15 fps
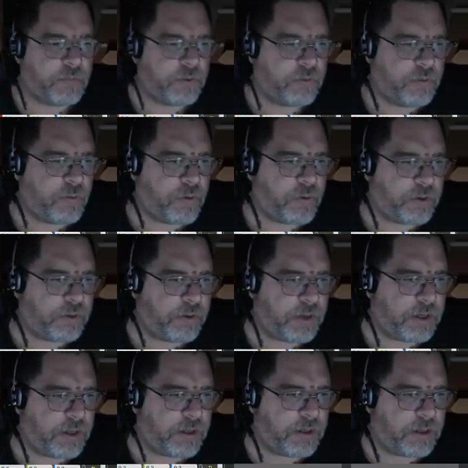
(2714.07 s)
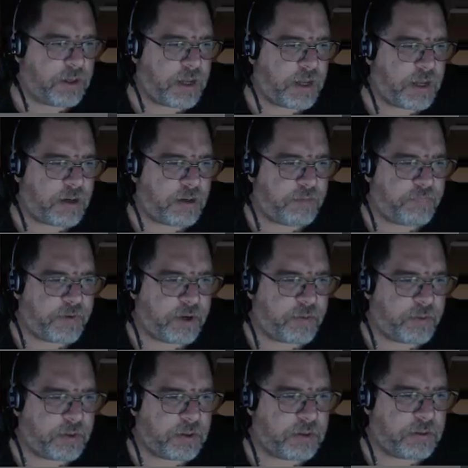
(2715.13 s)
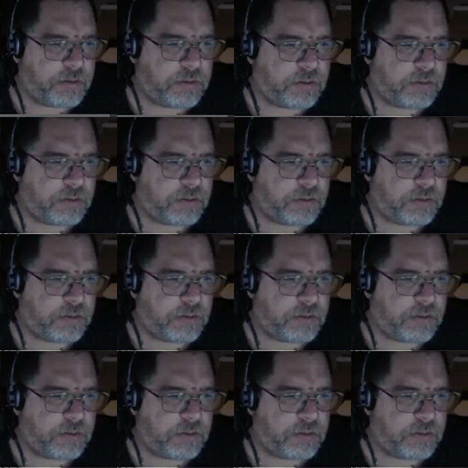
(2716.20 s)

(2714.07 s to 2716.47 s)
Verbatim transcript: we want to go ahead and add another variable in.